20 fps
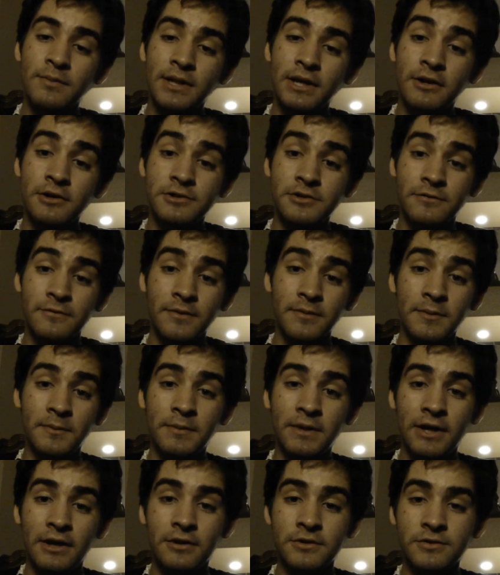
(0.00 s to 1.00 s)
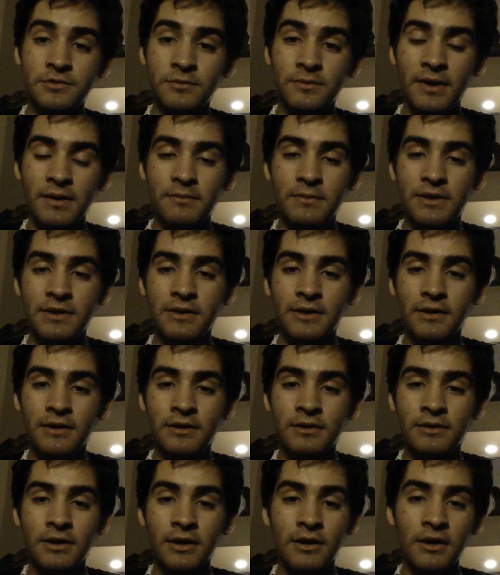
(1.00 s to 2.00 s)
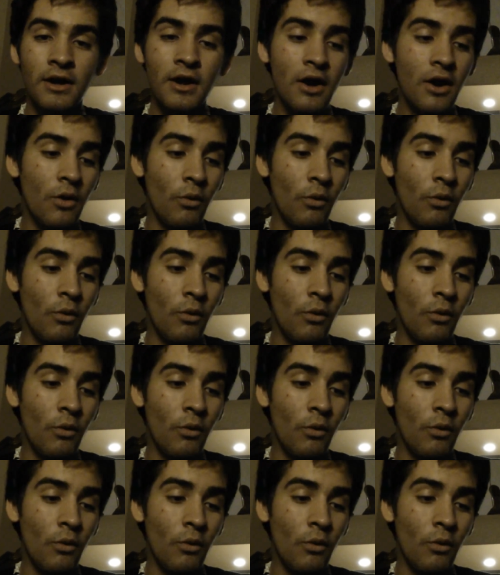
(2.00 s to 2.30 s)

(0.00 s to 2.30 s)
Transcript: players or from the players who might be thinking like,